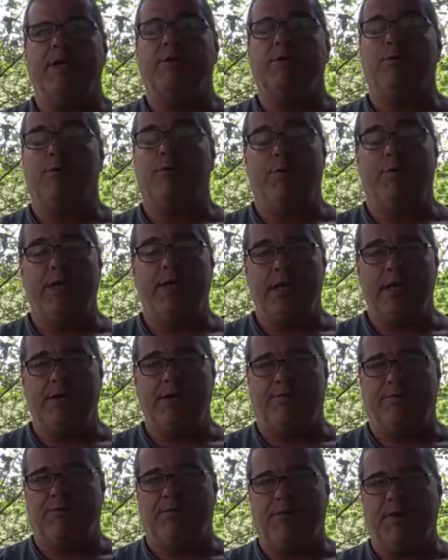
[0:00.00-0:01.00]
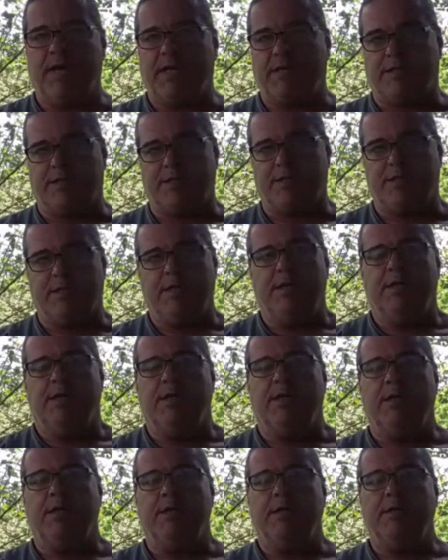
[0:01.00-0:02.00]
really fast.
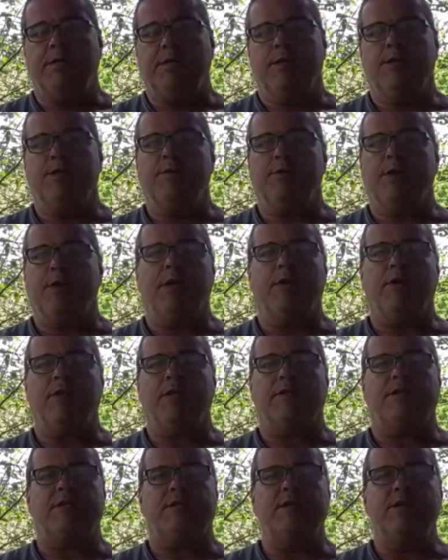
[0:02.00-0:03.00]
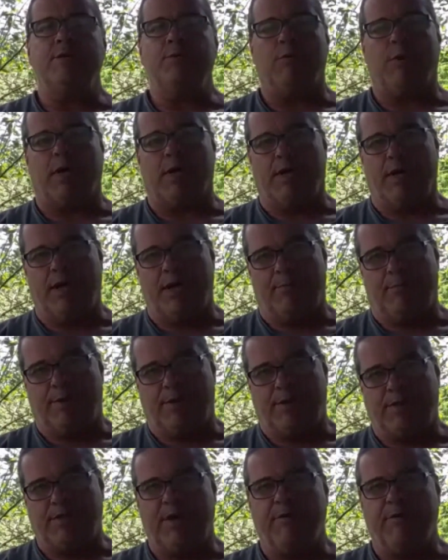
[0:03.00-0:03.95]
And you cannot see what happens.